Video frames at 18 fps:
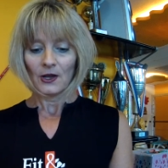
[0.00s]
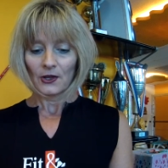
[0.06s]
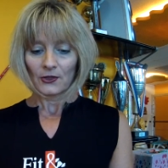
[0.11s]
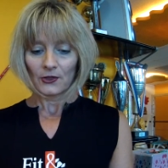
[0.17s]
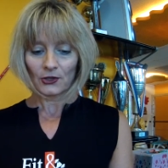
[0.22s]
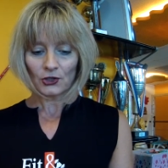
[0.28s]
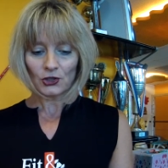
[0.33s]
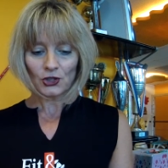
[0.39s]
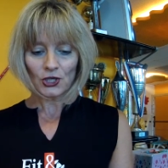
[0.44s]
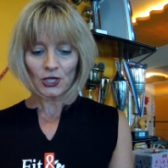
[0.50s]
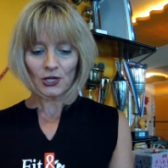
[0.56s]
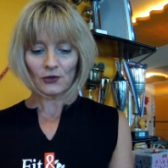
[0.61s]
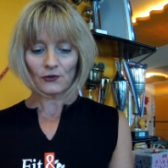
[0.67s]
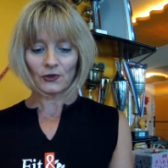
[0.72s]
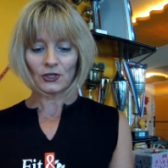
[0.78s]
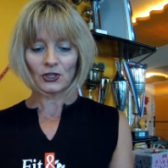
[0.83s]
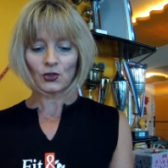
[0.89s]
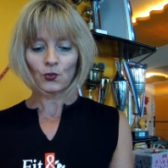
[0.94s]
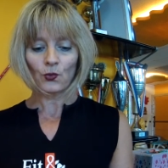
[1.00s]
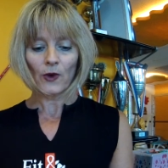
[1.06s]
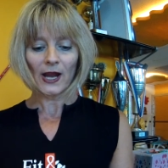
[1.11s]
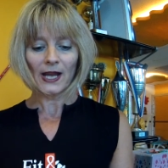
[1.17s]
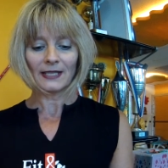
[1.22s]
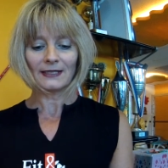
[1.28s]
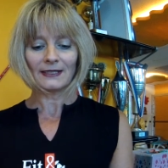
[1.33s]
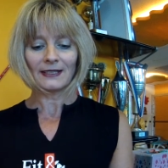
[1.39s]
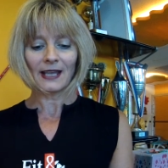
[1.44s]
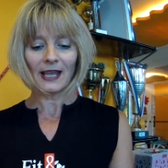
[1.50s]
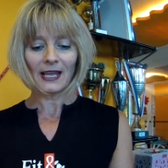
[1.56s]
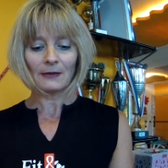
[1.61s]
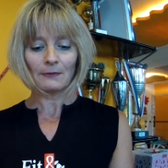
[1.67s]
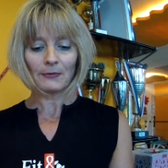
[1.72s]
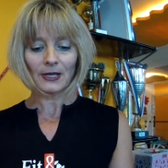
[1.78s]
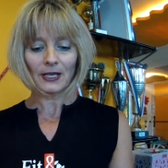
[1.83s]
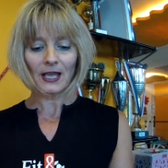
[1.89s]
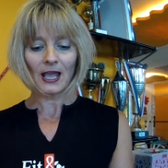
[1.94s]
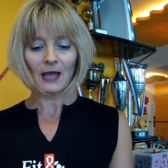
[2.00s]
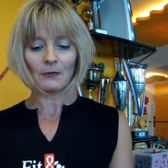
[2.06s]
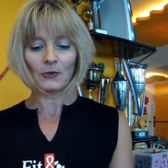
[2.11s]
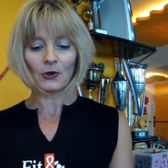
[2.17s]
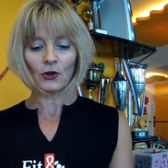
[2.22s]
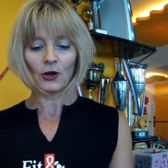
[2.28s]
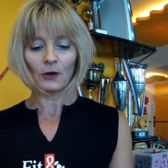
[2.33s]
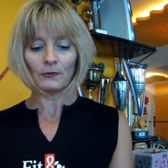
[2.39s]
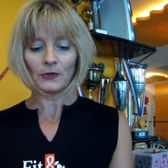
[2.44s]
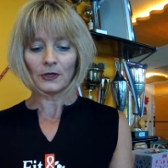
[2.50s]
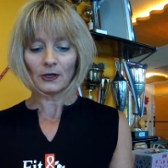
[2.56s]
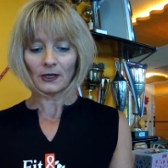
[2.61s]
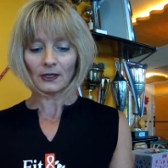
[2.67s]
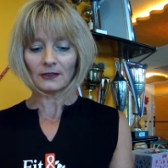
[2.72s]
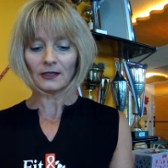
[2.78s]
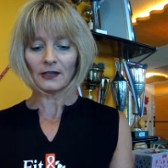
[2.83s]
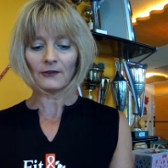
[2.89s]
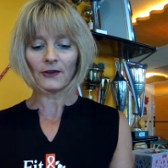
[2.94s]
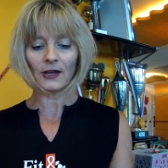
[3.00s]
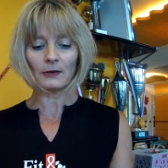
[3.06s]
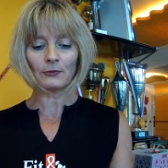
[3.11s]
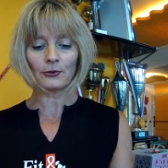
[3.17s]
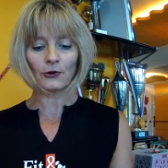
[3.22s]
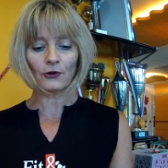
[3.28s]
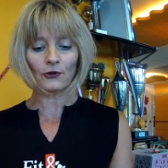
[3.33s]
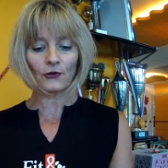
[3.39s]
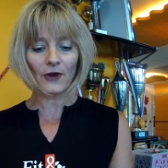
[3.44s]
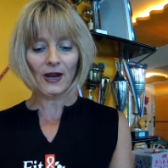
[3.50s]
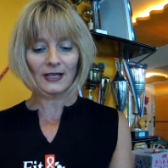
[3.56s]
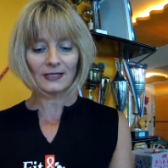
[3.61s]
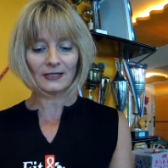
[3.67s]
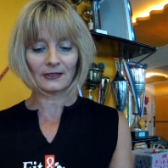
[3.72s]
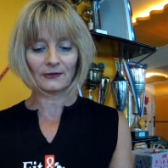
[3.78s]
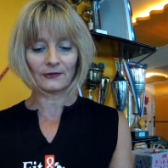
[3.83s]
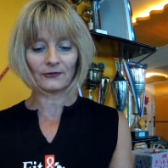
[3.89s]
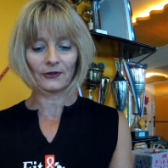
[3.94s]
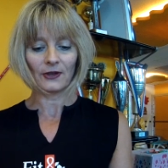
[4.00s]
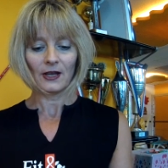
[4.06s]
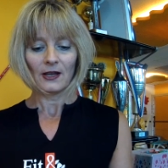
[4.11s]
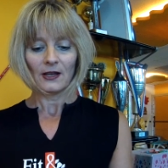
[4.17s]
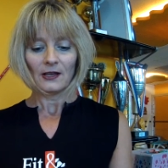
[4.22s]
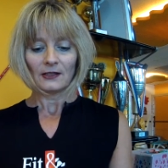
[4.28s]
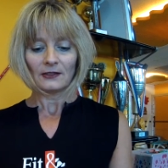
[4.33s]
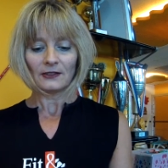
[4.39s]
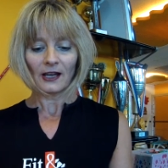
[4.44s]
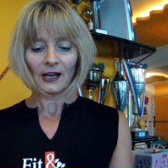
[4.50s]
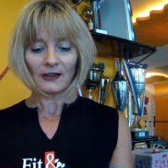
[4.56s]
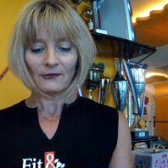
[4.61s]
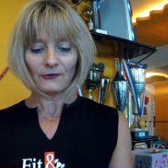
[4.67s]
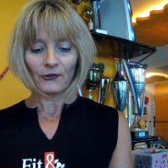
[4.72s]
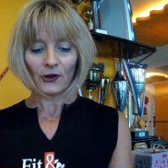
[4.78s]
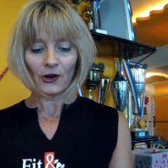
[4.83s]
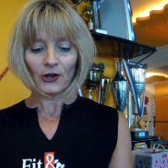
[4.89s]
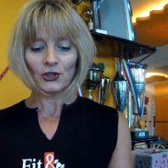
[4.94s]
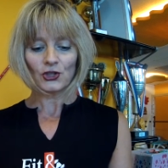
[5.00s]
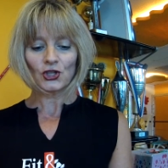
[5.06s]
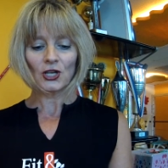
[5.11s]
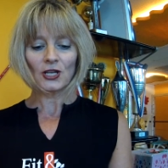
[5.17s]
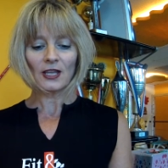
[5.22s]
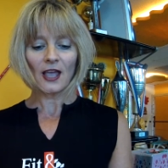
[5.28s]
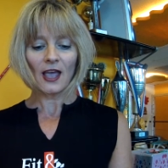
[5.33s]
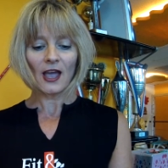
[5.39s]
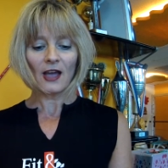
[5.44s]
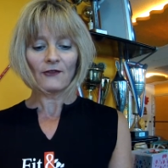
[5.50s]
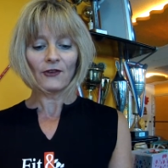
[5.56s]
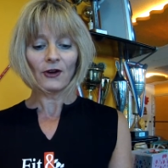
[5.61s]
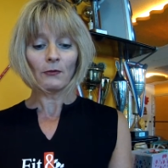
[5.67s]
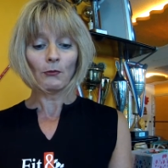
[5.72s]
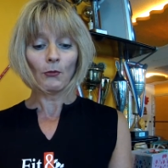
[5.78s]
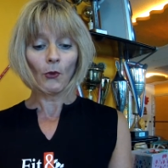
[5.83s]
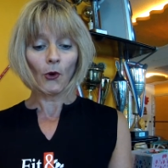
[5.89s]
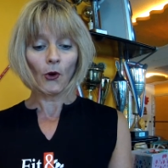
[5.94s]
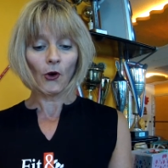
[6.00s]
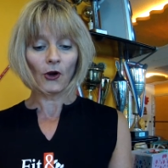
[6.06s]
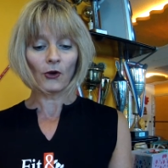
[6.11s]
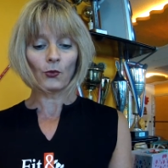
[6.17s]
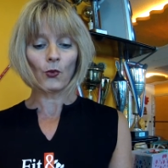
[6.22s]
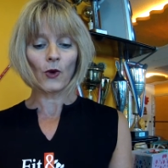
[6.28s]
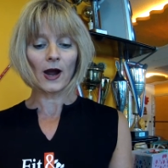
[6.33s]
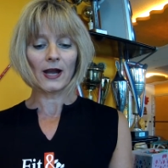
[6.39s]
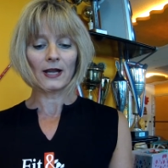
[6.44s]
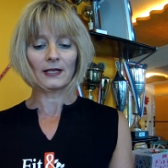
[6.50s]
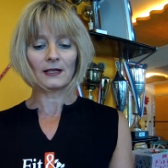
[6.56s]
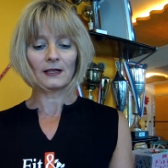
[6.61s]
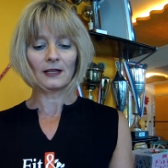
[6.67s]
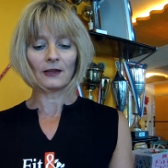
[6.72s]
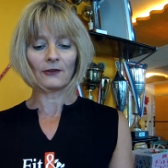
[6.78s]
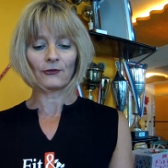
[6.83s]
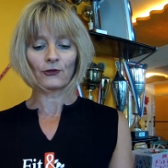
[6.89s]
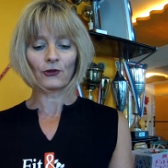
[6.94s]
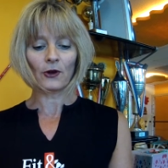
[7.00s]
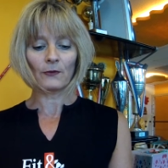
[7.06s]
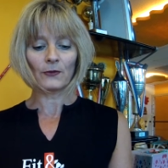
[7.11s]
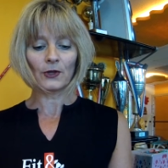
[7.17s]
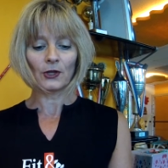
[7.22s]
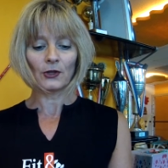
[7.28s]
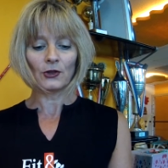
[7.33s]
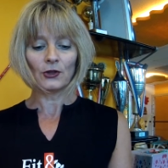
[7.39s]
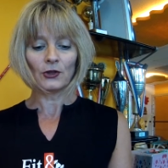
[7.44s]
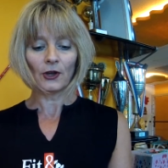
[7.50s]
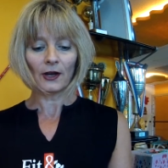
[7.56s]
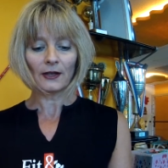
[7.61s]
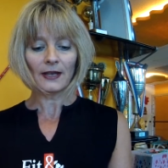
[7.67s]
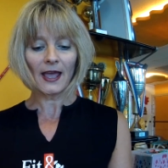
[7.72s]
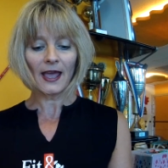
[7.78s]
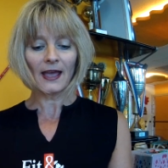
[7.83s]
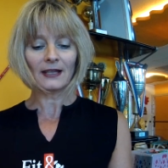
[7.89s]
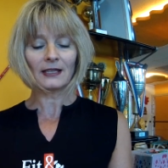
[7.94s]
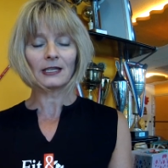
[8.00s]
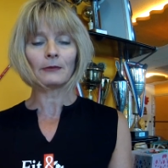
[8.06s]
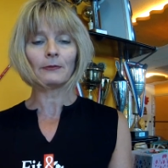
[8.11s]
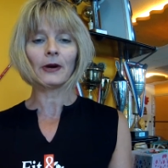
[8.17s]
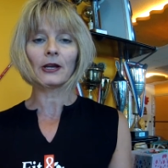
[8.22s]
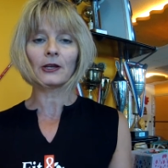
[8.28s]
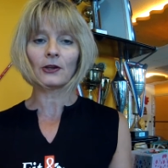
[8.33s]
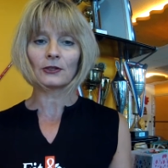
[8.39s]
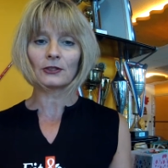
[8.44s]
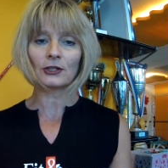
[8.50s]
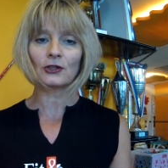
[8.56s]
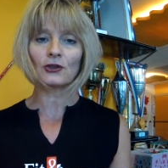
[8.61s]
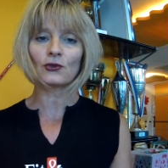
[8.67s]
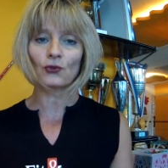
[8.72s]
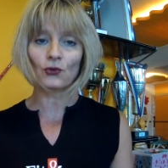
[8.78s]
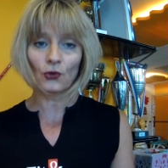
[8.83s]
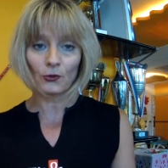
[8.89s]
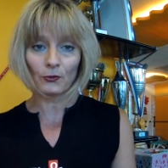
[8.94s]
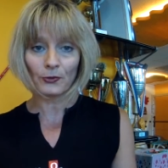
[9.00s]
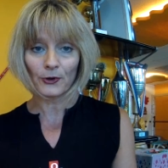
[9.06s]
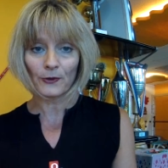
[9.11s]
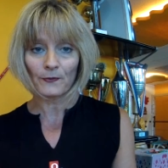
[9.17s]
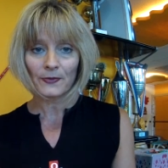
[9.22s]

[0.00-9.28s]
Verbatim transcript: the children's weight gain became cumulative and progressive diverging ever more widely from the non-antibiotic group.